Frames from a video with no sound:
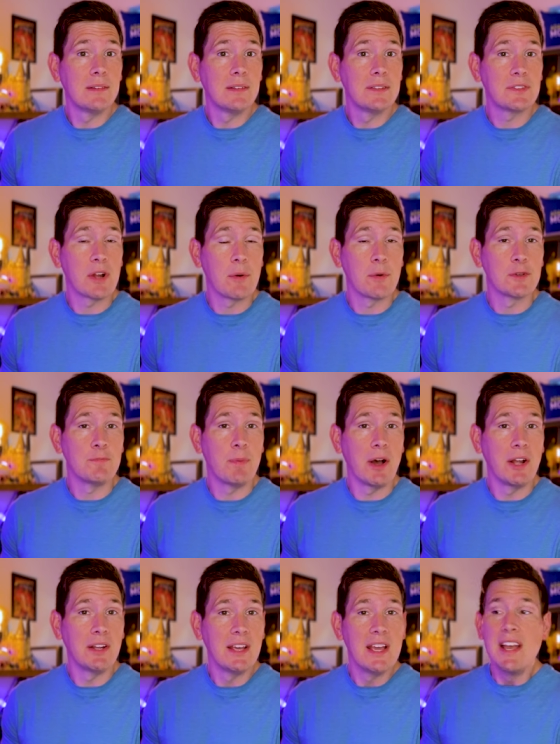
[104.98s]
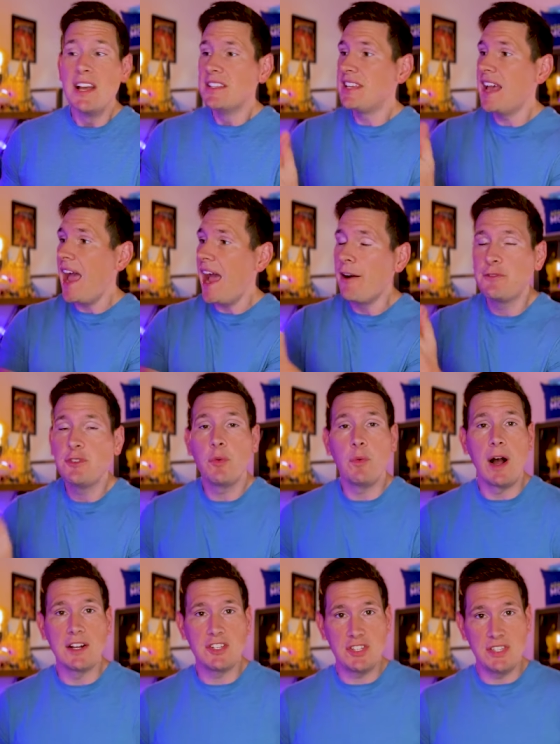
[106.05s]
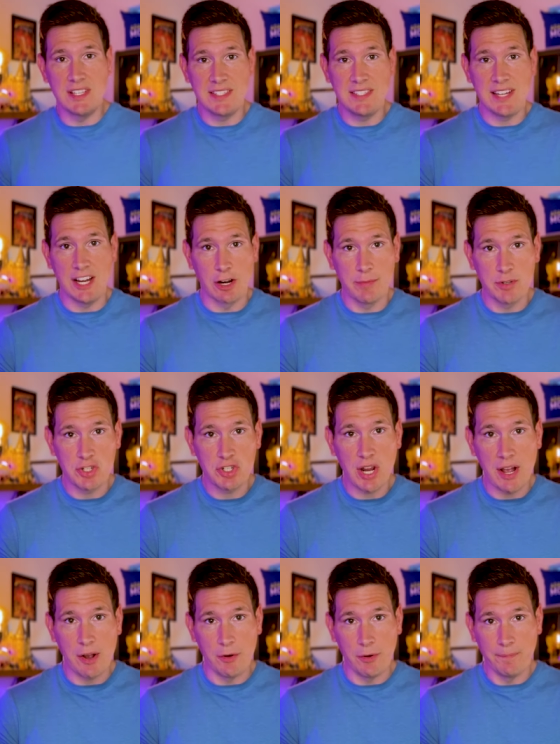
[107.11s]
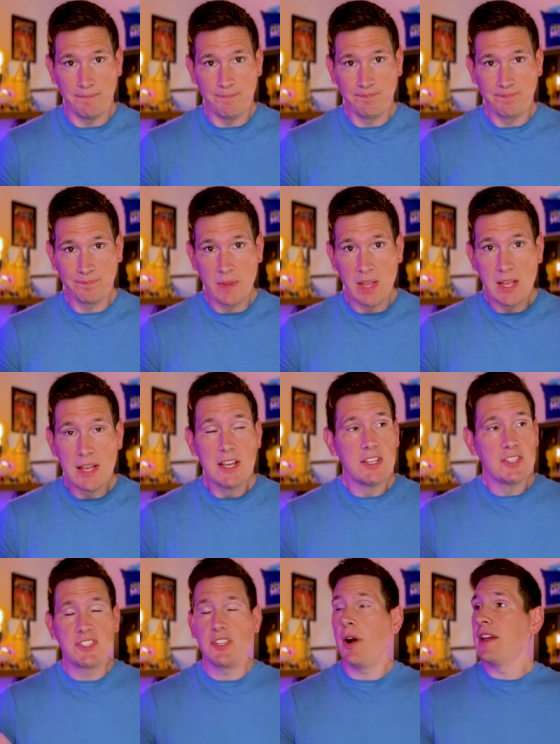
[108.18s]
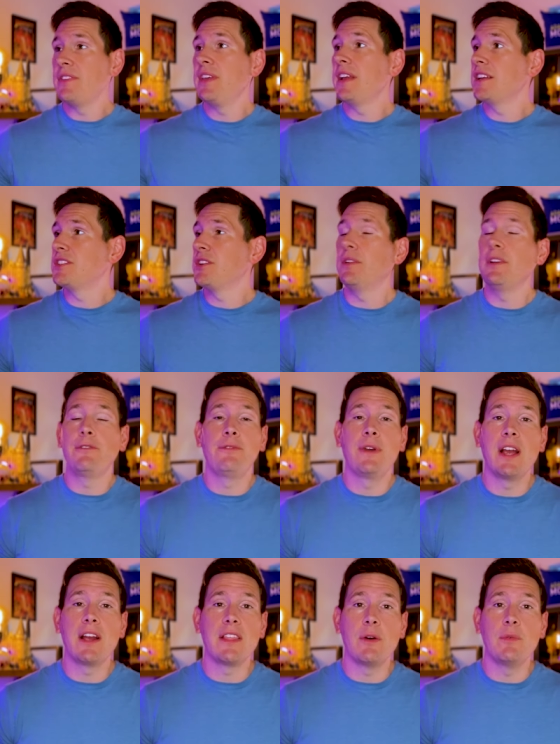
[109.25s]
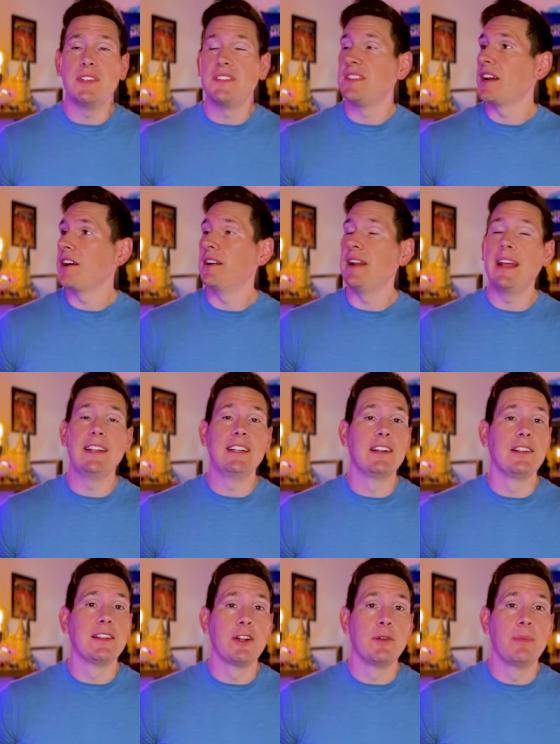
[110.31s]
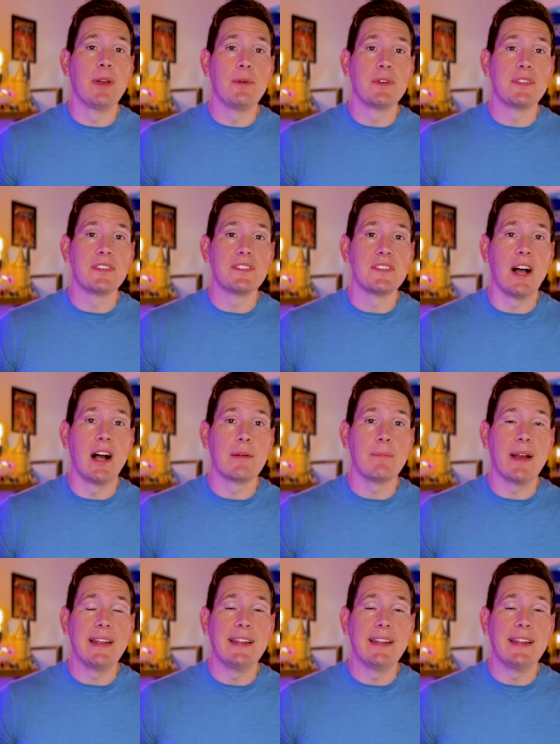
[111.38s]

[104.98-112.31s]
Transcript: Star Wars pun, to have to watch this terrible show. So I think it's only fair that we serenaded a little bit with a song by